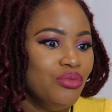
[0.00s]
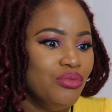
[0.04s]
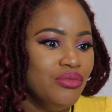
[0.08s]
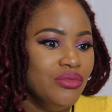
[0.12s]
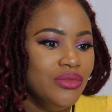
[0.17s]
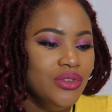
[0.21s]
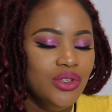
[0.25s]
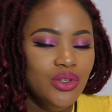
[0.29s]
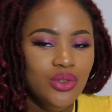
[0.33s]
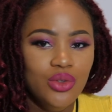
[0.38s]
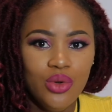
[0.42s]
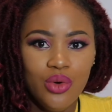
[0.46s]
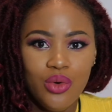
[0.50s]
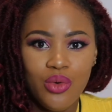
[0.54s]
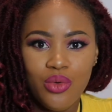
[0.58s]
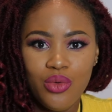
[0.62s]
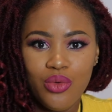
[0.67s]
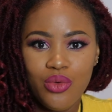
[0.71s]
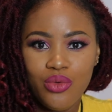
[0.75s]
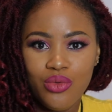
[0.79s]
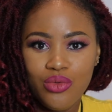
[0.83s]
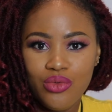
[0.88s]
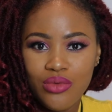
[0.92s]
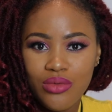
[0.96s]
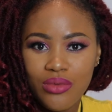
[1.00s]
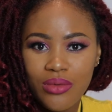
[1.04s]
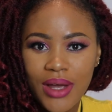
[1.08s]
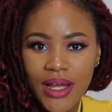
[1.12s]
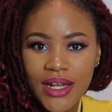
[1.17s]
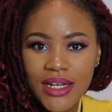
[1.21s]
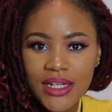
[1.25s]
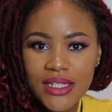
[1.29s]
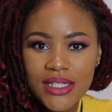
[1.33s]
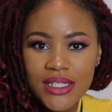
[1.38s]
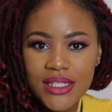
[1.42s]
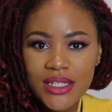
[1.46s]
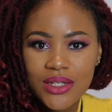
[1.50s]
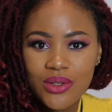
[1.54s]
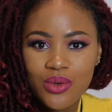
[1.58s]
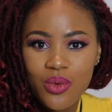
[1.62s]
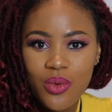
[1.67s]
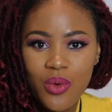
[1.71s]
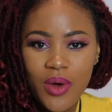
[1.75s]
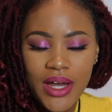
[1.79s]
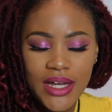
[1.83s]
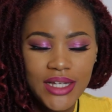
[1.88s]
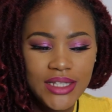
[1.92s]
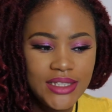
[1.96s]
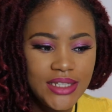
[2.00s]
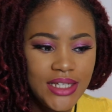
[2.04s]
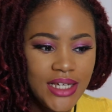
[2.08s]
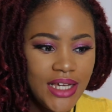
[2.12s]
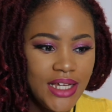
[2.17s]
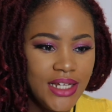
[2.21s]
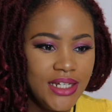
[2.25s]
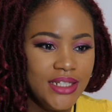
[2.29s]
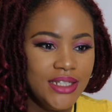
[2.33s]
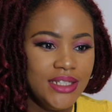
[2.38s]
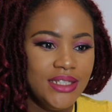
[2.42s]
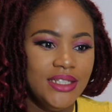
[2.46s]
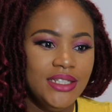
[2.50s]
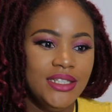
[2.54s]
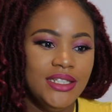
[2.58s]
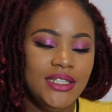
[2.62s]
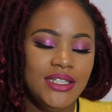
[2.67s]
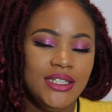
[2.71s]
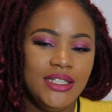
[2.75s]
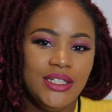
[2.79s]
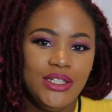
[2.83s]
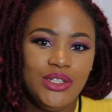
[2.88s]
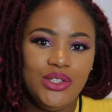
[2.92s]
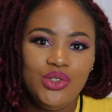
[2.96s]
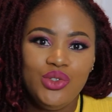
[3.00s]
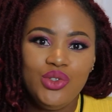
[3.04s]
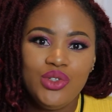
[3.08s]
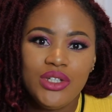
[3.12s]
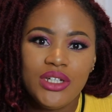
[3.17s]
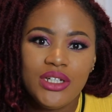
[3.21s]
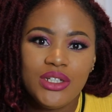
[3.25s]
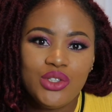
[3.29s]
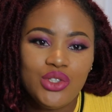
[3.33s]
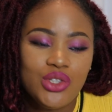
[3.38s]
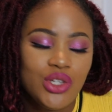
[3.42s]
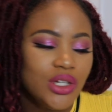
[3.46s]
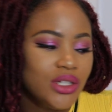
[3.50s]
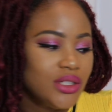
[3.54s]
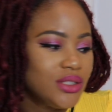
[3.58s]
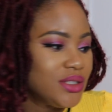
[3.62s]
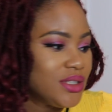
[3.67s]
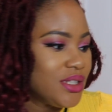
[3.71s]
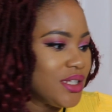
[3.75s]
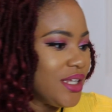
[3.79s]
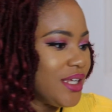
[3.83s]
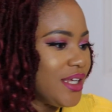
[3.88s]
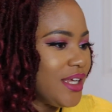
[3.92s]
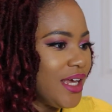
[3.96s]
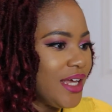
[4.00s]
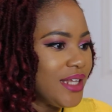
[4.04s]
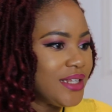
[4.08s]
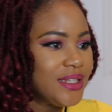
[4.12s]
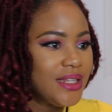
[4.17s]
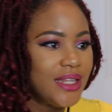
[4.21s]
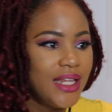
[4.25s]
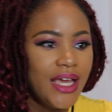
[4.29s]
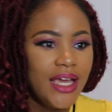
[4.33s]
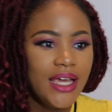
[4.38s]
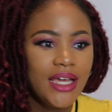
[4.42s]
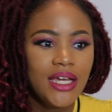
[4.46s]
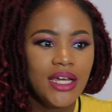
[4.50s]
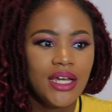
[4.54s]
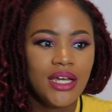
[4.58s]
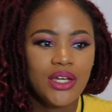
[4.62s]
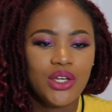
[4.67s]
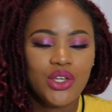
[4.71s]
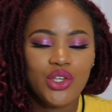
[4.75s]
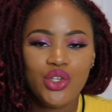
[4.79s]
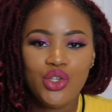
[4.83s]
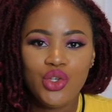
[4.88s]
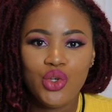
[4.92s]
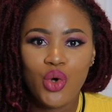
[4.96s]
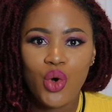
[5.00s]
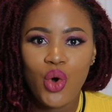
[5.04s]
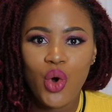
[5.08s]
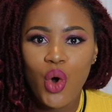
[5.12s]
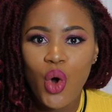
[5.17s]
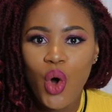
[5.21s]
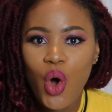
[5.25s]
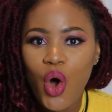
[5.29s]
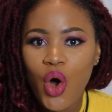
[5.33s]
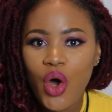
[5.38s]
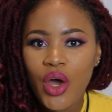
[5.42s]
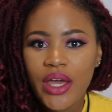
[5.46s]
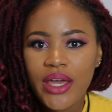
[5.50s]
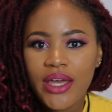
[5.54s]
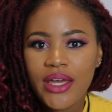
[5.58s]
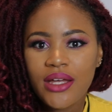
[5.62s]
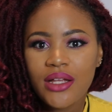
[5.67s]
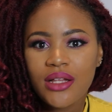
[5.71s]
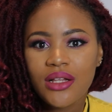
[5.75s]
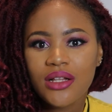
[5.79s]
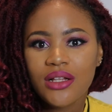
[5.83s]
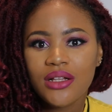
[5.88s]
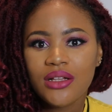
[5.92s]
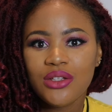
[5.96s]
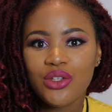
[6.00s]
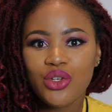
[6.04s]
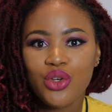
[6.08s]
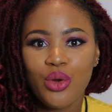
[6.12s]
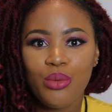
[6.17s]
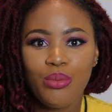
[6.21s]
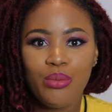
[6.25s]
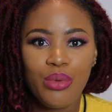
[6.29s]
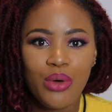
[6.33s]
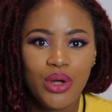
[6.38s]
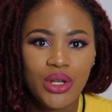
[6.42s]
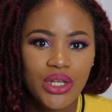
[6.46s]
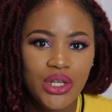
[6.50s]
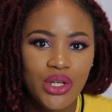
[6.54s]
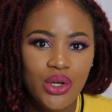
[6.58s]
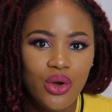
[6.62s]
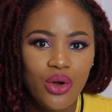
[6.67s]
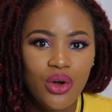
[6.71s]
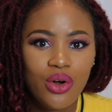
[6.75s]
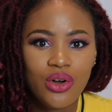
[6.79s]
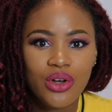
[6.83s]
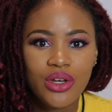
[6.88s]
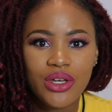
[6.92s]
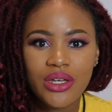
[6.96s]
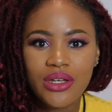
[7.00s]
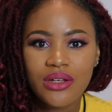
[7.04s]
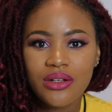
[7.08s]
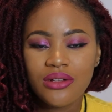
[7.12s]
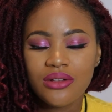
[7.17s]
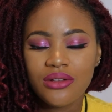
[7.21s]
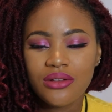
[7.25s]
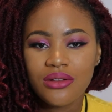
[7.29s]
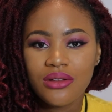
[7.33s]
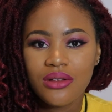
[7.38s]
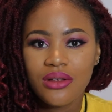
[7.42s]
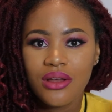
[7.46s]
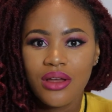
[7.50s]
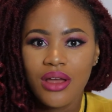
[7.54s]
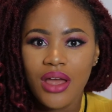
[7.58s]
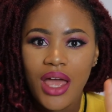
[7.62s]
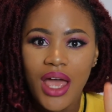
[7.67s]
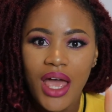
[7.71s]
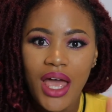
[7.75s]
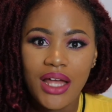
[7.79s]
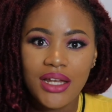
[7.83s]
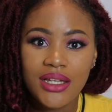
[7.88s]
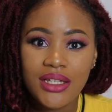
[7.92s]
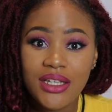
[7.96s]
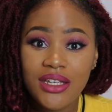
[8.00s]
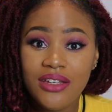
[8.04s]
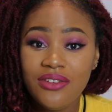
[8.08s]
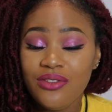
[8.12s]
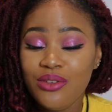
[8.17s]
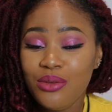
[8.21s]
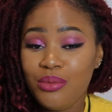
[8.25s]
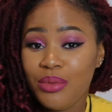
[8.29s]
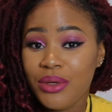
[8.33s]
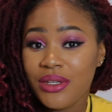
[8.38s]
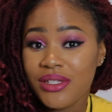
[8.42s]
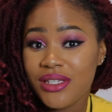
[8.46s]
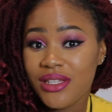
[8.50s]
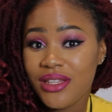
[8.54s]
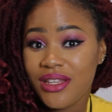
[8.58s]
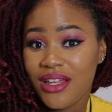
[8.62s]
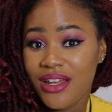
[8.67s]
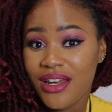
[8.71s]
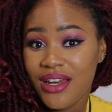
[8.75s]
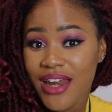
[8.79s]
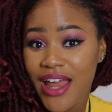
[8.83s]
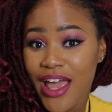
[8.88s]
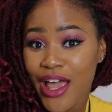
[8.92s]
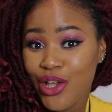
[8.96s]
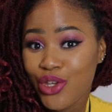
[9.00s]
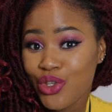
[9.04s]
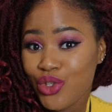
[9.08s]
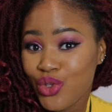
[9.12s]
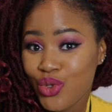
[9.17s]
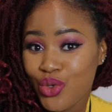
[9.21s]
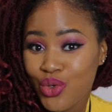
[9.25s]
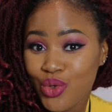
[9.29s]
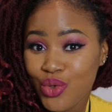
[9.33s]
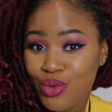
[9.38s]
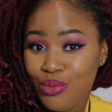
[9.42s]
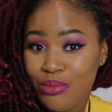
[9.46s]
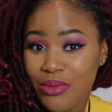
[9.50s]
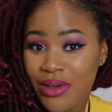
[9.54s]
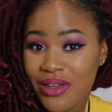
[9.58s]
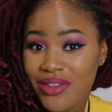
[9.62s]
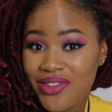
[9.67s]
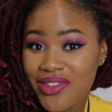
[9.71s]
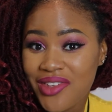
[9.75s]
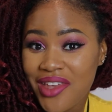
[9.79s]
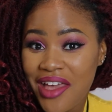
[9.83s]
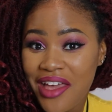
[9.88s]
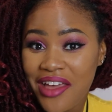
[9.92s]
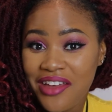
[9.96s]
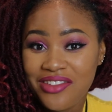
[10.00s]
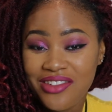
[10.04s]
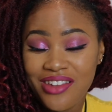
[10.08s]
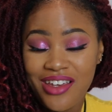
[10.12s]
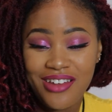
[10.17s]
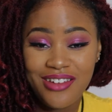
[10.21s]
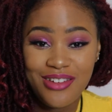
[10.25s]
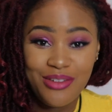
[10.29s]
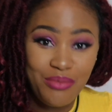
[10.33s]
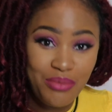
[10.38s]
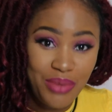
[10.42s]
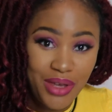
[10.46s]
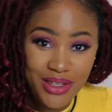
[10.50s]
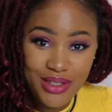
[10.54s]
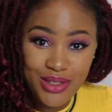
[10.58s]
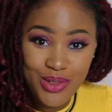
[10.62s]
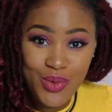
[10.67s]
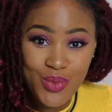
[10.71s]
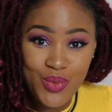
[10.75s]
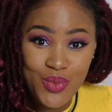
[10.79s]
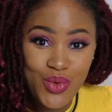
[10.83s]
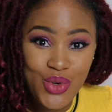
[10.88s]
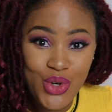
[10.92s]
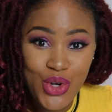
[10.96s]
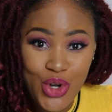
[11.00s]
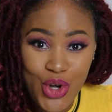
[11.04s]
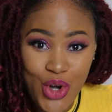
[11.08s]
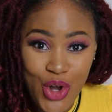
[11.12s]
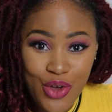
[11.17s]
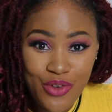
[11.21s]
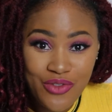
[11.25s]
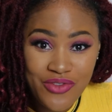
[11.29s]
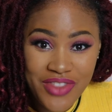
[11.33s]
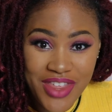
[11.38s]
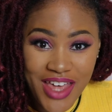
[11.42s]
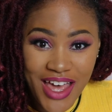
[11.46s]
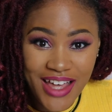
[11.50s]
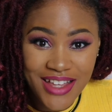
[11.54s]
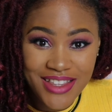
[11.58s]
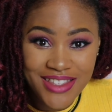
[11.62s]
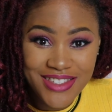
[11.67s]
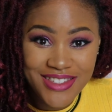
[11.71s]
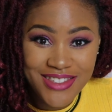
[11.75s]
you know, when it's still quite early, you can just get like your oil, your body oil, and give the person a nice, good massage, and the person would love that.